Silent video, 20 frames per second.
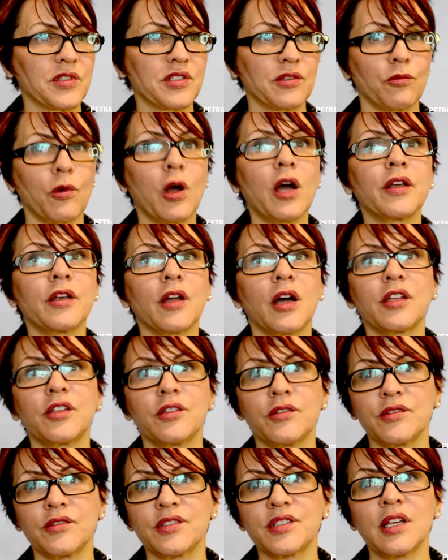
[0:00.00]
So, why not
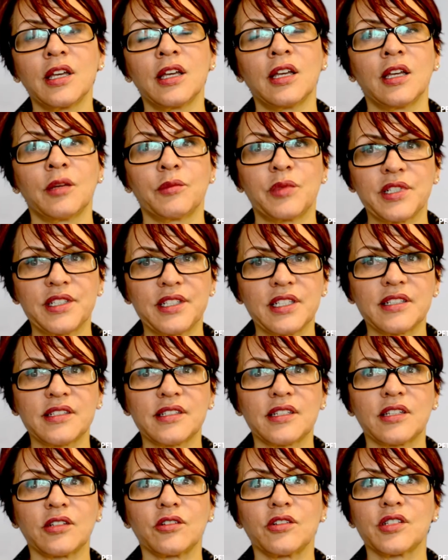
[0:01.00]
use business
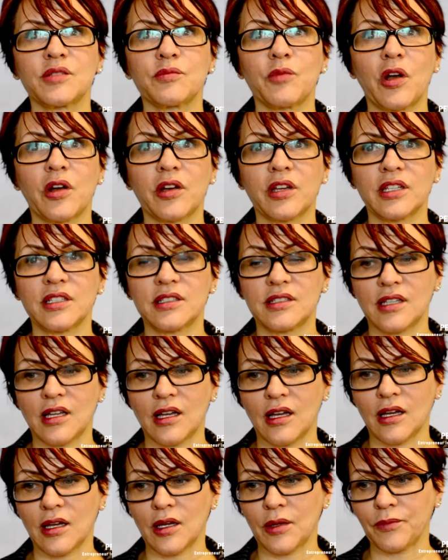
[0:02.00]
skills, market
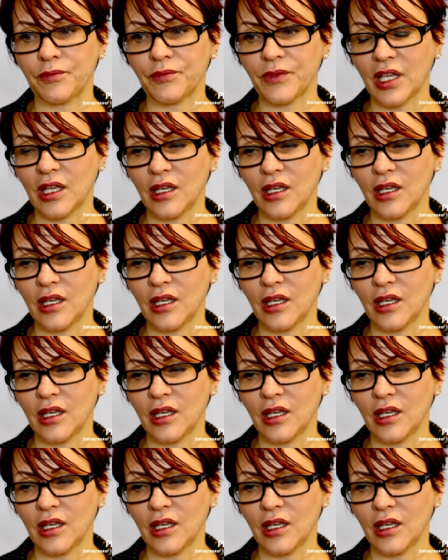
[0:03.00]
um,